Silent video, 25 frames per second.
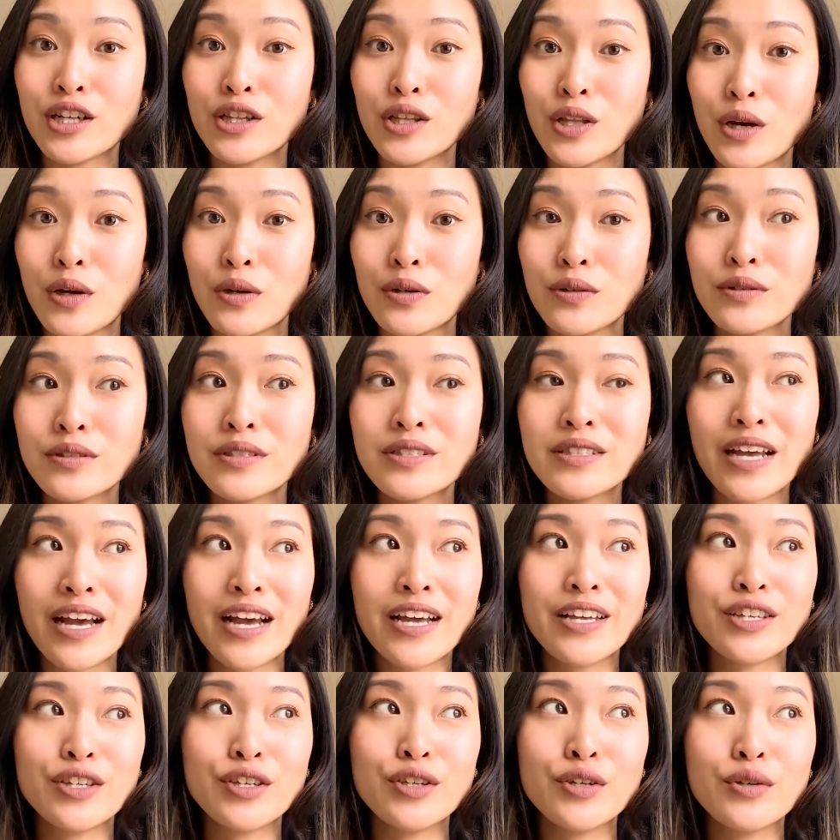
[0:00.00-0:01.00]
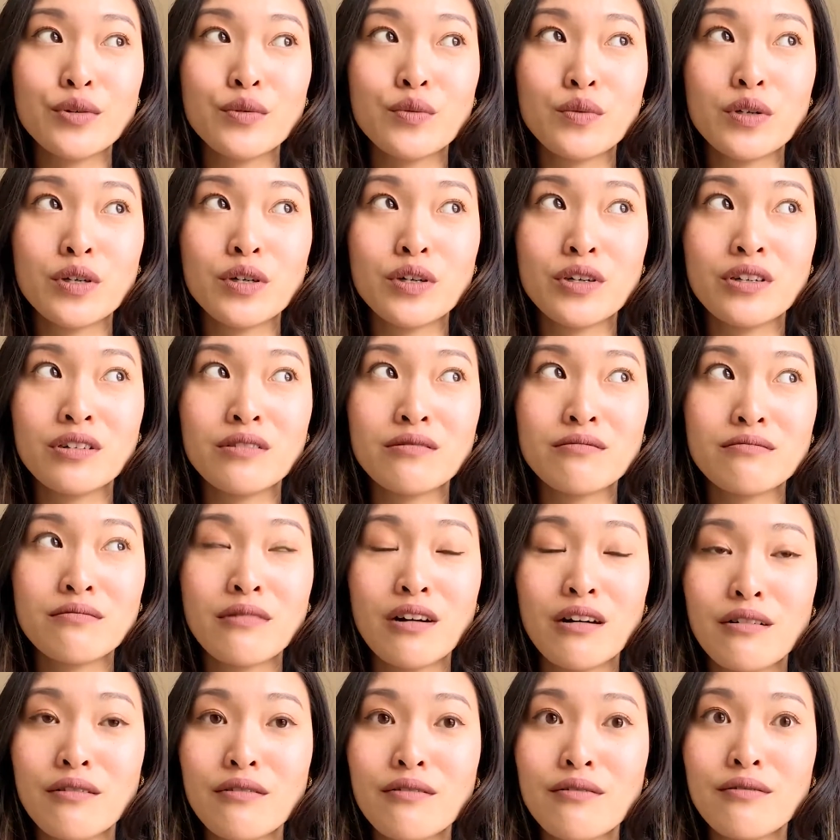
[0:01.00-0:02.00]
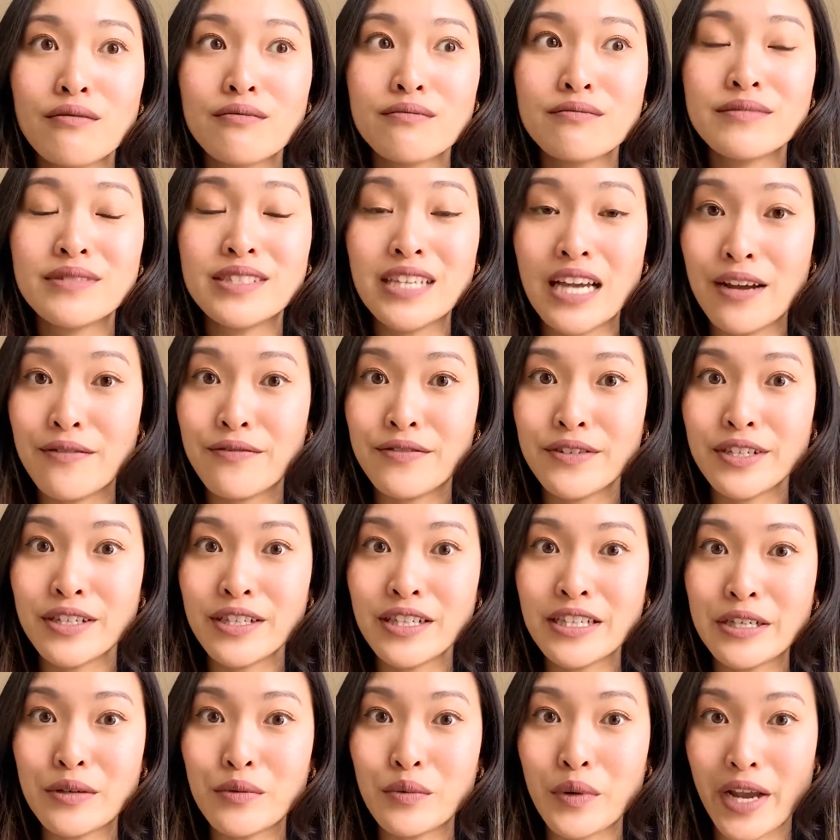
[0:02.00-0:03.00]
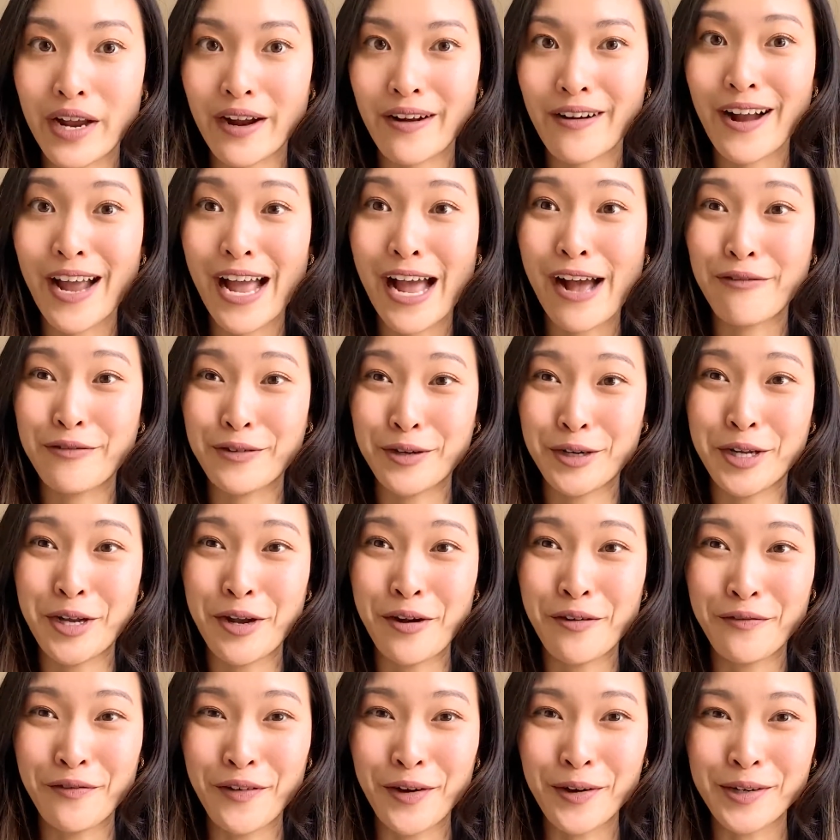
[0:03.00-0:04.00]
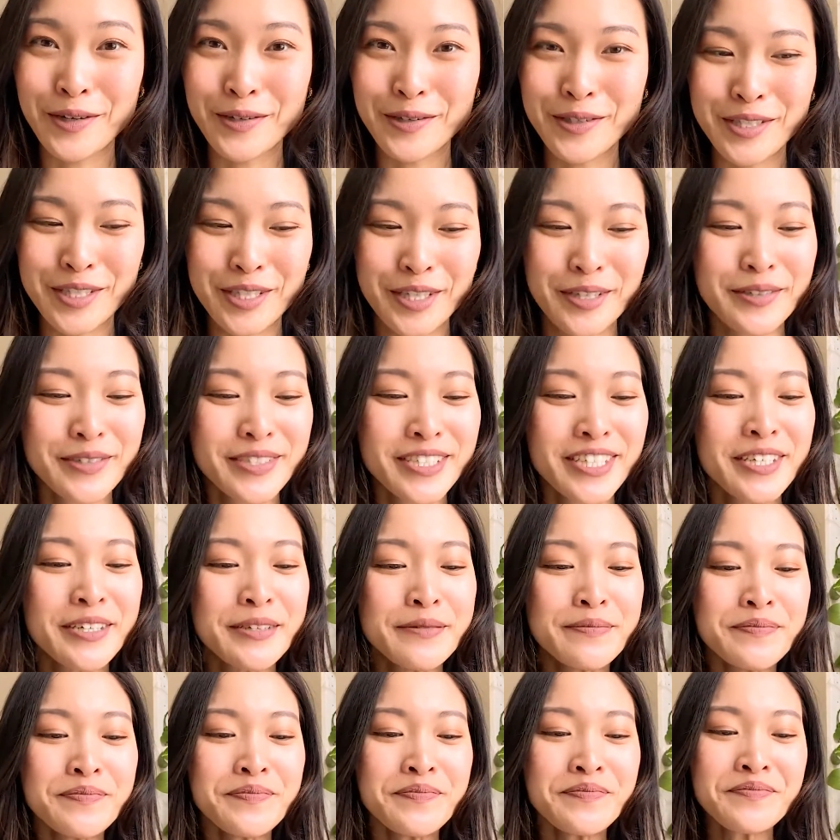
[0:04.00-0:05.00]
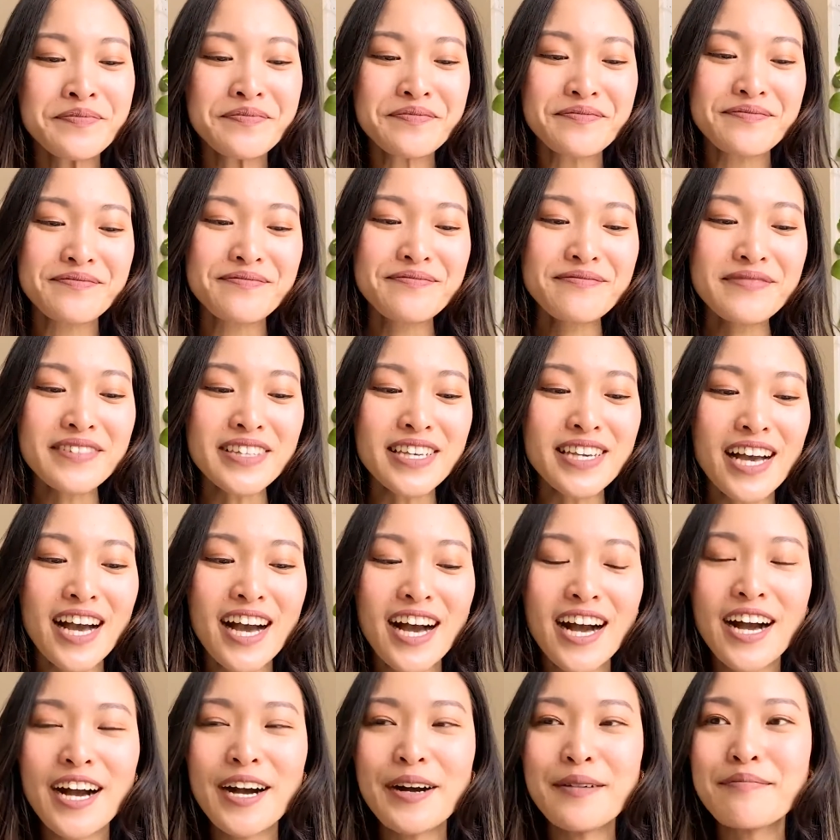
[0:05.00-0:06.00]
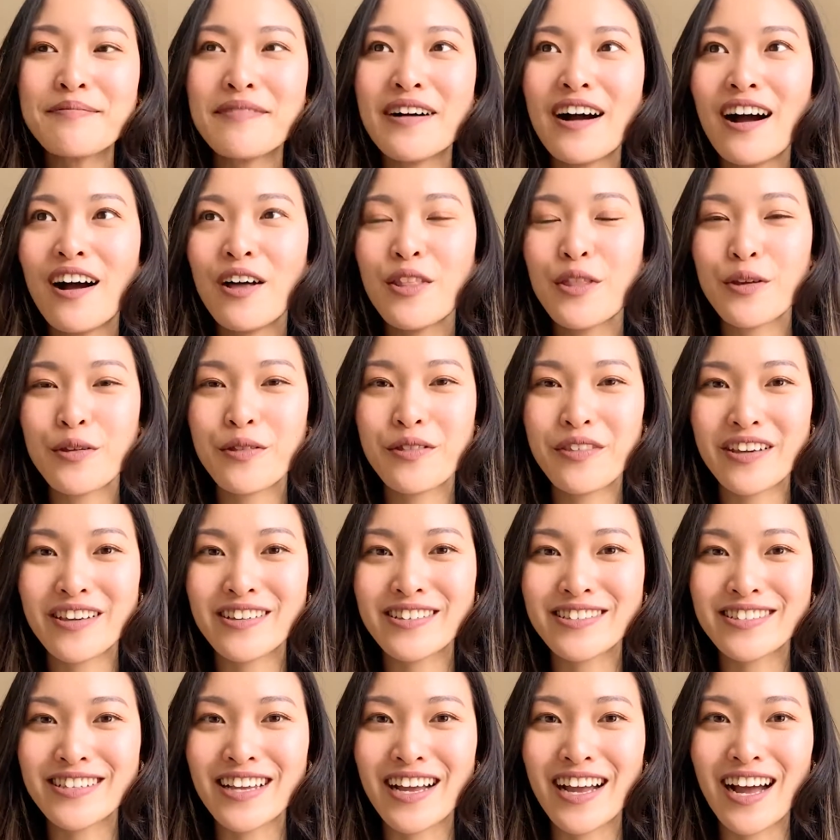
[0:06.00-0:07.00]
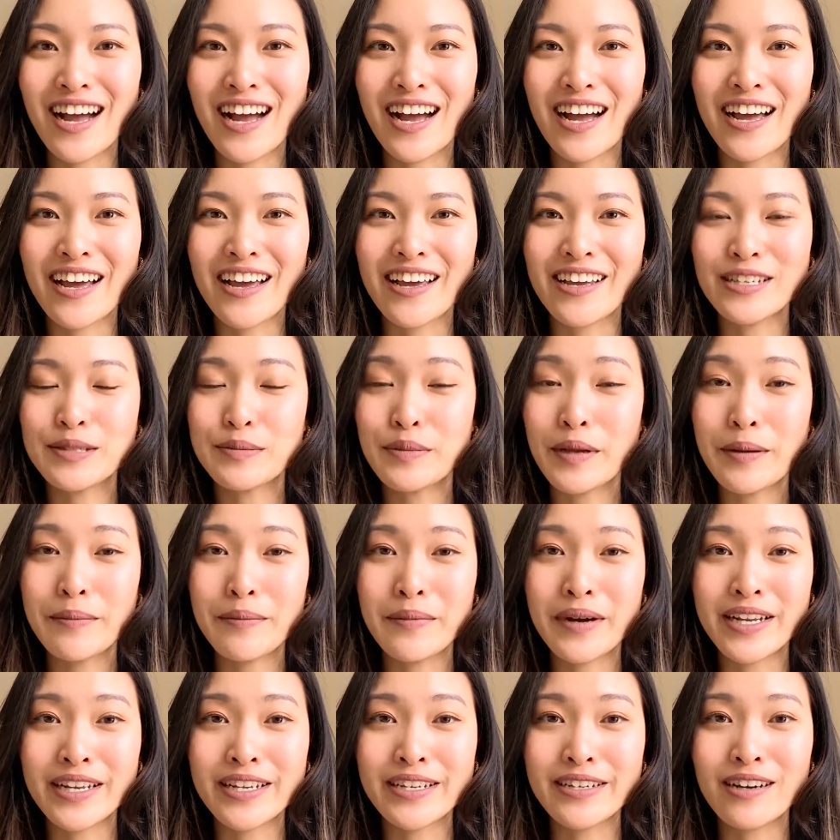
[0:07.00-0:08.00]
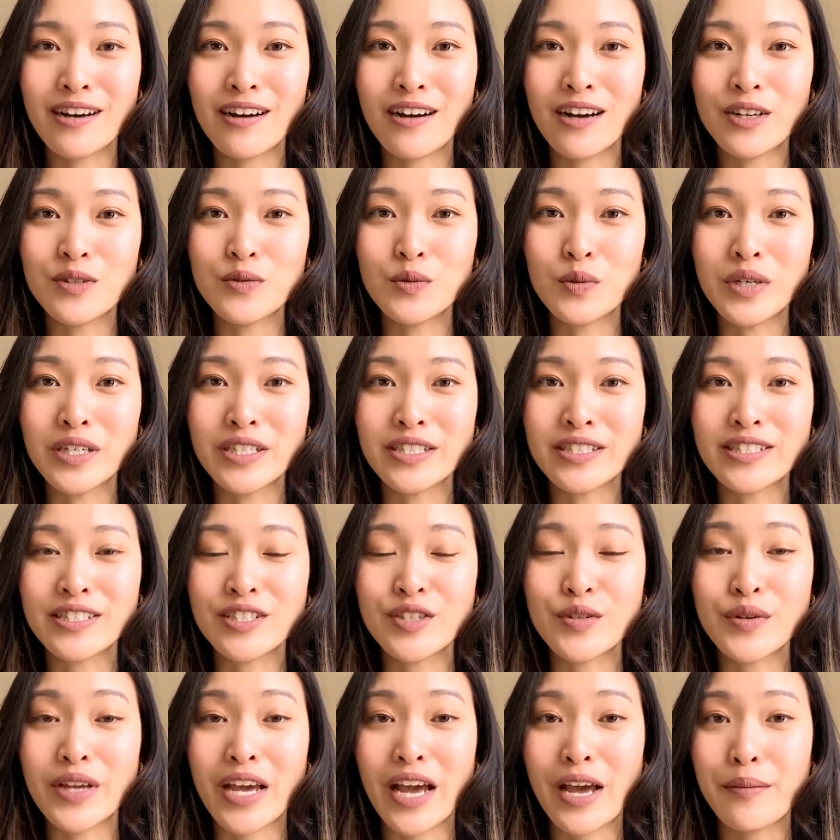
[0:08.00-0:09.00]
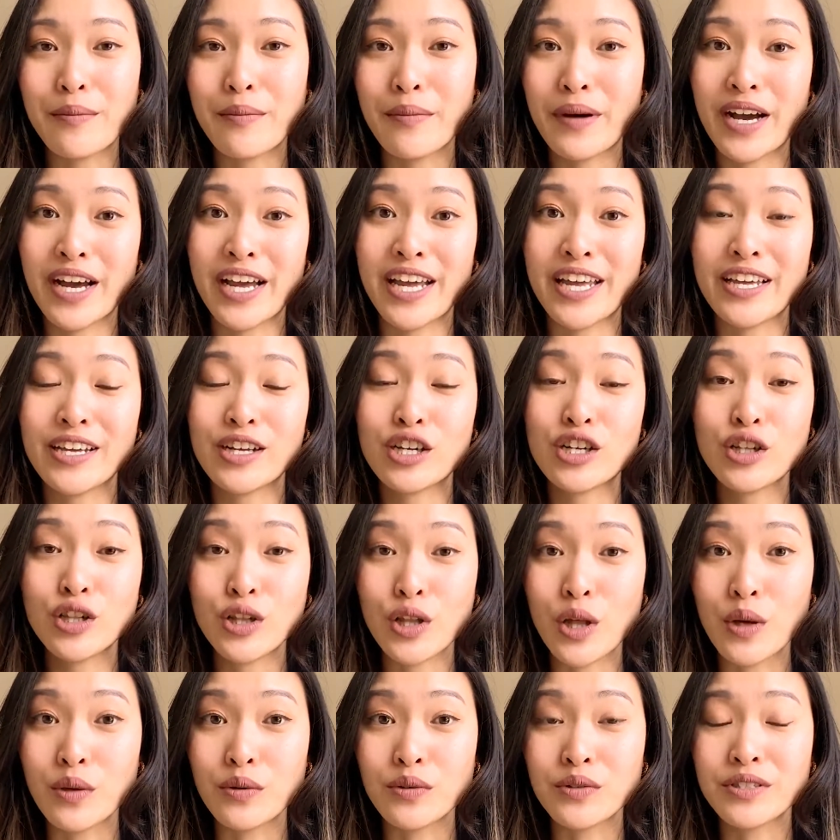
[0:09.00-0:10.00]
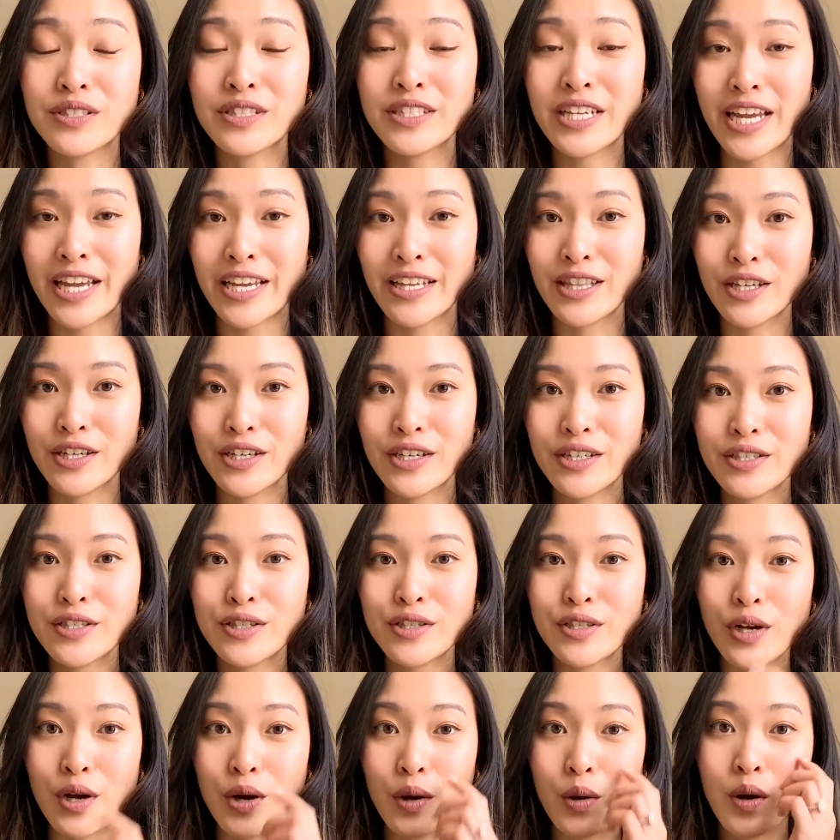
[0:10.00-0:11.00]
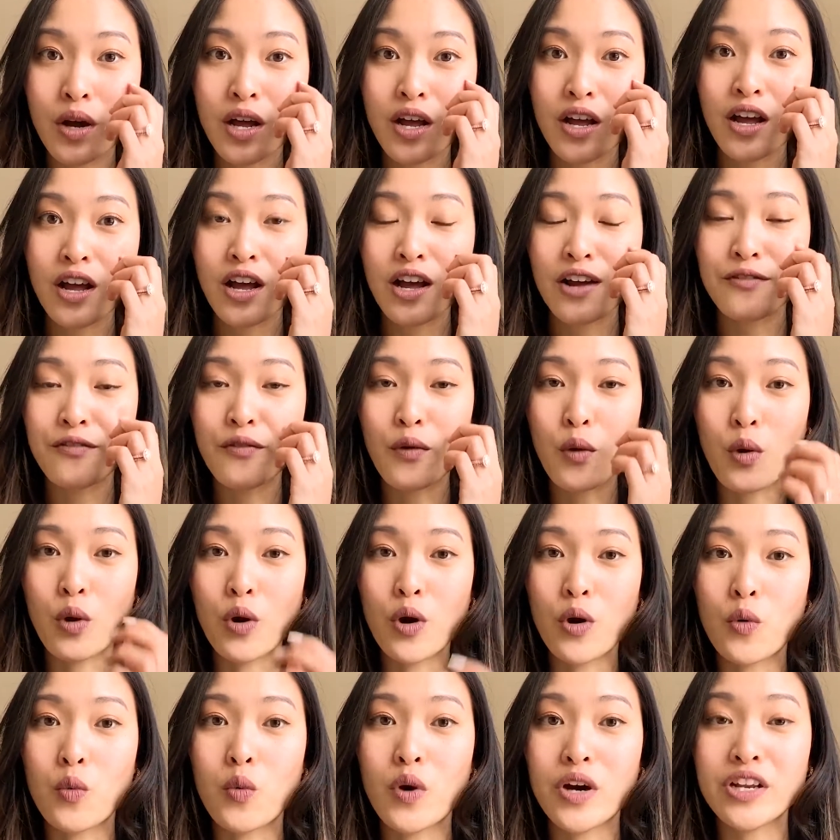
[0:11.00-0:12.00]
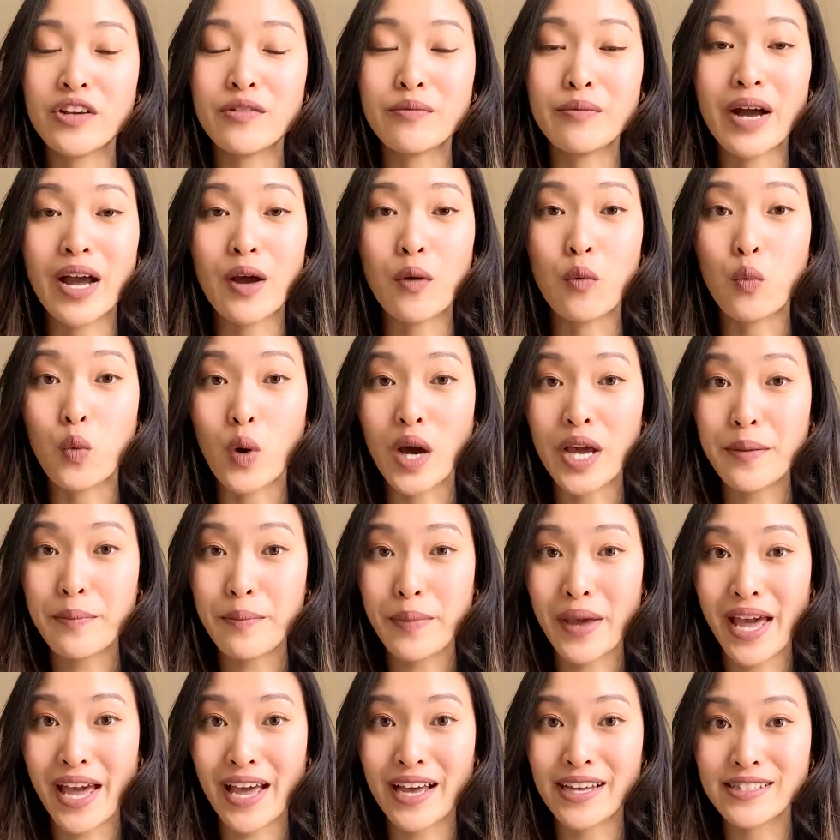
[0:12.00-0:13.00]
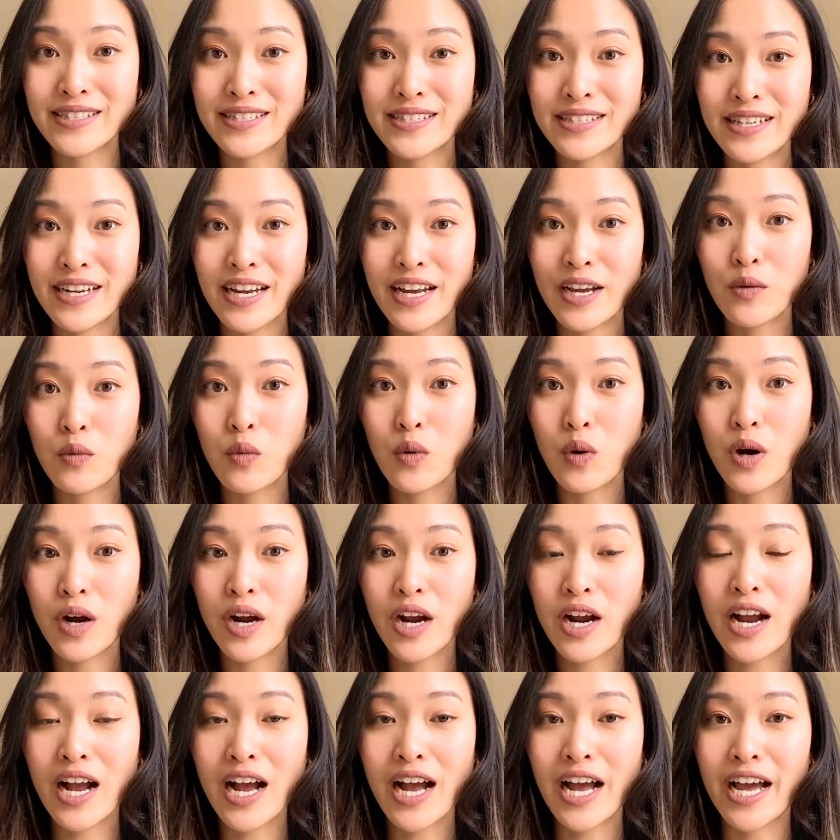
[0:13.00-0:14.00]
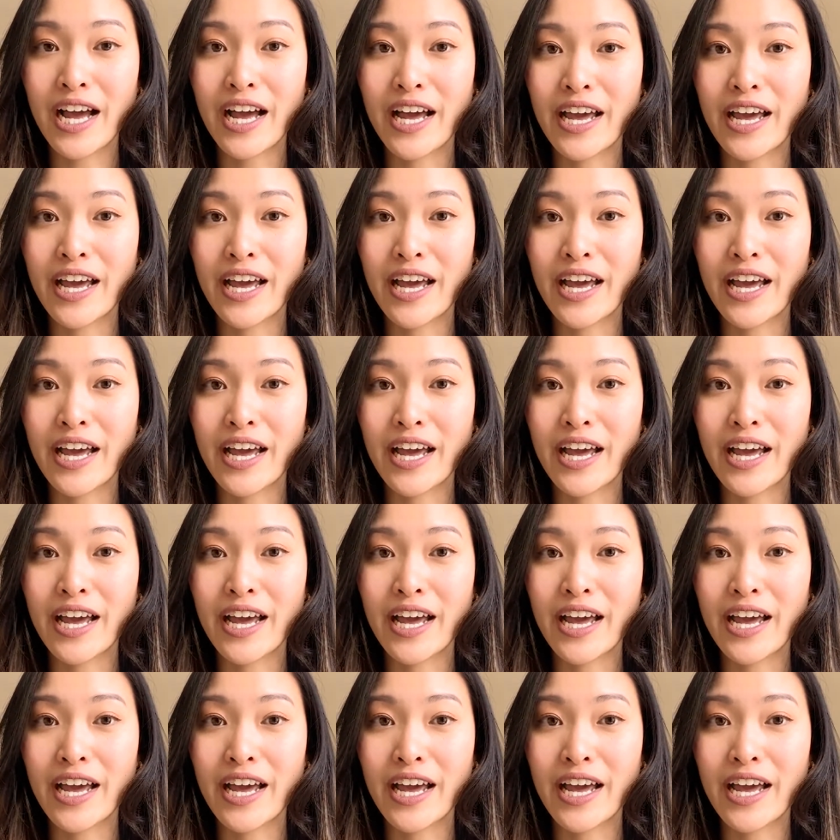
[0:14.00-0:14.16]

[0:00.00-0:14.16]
clothes that you will definitely wear after your photo shoot. Other things that I spent money on was to get my clothes tailored. So for one of my white pants that I wore,